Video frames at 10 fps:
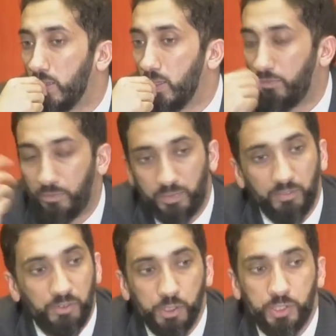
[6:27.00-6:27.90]
If the
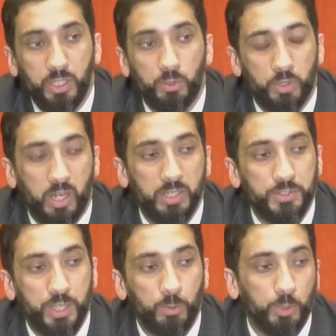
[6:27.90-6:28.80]
first thing Quran
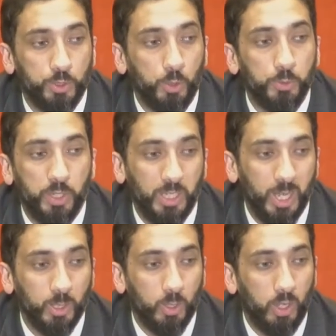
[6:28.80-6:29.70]
said was don't drink
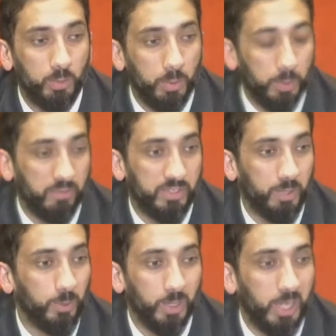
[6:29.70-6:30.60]
alcohol, we would have
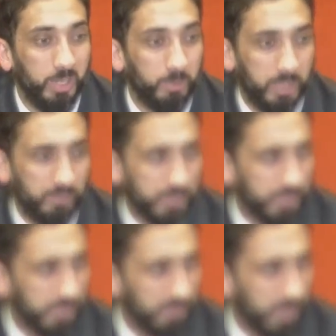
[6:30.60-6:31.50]
said, wallahi, we're never going
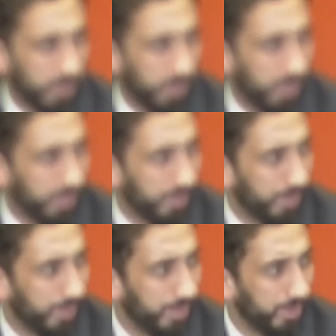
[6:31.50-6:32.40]
to leave alcohol.
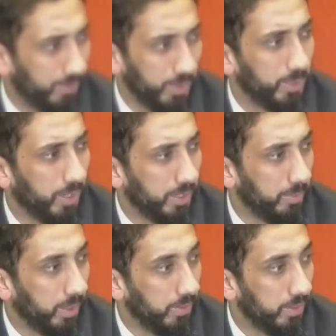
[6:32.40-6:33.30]
What are you talking
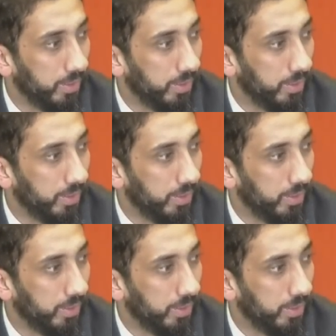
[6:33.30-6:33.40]
about?